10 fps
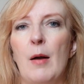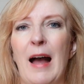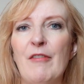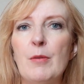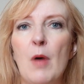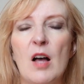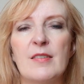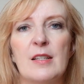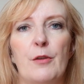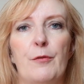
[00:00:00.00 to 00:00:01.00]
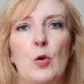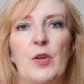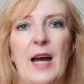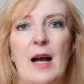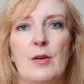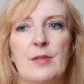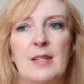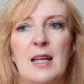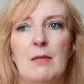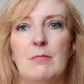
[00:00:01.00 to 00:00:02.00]
Having Mars in the fourth
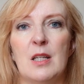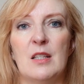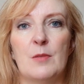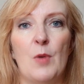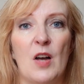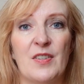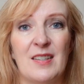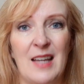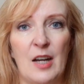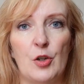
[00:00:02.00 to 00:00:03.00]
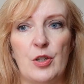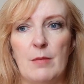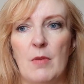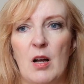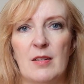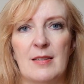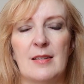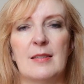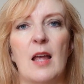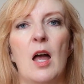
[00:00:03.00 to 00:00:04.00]
house, it means Mars is energy, Mars
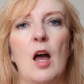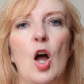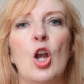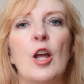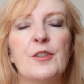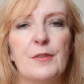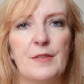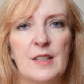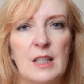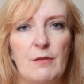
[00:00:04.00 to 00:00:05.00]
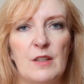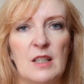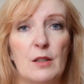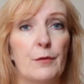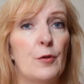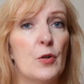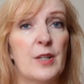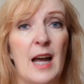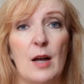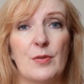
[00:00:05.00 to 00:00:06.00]
is a lot of activity. The
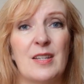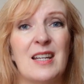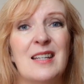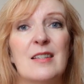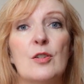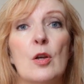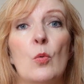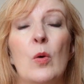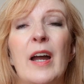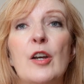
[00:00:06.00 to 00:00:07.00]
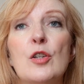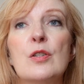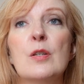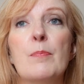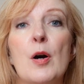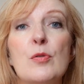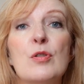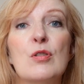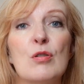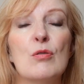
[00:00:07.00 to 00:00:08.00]
fourth house is where you're
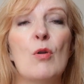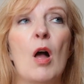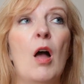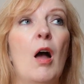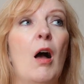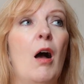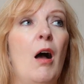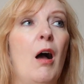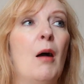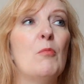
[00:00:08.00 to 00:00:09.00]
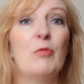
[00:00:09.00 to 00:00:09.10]
supposed to um,